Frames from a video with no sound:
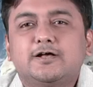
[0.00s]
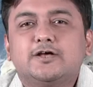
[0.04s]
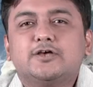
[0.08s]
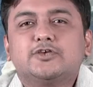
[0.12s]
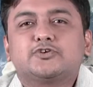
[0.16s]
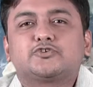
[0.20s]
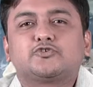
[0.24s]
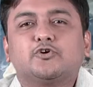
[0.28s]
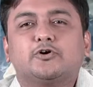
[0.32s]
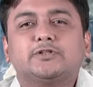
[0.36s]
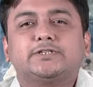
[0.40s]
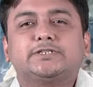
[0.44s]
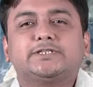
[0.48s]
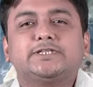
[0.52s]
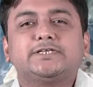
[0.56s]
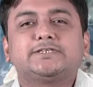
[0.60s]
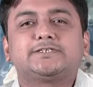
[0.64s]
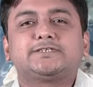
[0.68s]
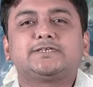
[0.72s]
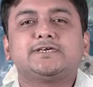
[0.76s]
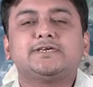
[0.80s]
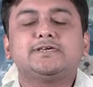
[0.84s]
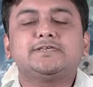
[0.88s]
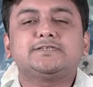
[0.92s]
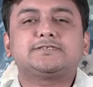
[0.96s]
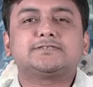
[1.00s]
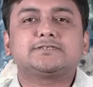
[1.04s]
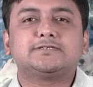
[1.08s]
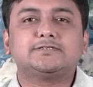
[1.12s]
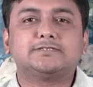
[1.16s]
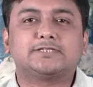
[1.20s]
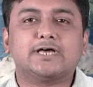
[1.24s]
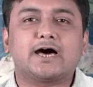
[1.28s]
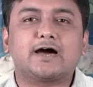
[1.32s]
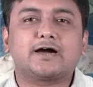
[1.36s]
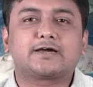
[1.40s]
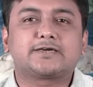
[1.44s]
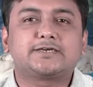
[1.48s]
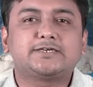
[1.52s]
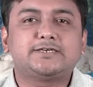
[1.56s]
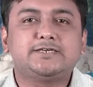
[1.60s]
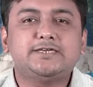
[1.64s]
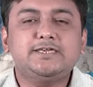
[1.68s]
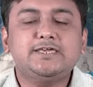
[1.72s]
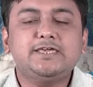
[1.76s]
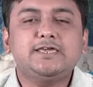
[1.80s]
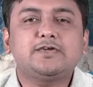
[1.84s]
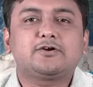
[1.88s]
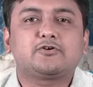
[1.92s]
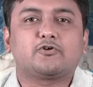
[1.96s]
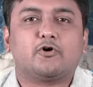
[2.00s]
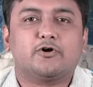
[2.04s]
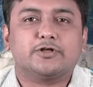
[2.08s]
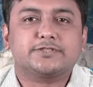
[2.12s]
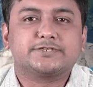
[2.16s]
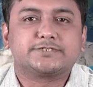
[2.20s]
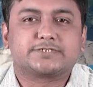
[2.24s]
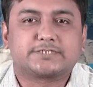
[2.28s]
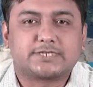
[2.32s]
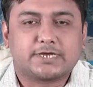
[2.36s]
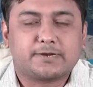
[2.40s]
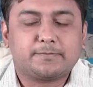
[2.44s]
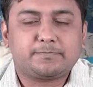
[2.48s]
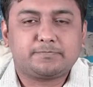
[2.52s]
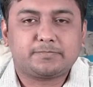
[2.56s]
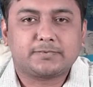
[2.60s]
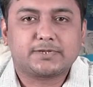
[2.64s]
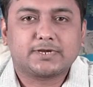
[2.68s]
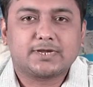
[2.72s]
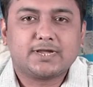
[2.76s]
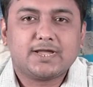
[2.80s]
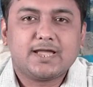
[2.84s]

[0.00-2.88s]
So this is the key concept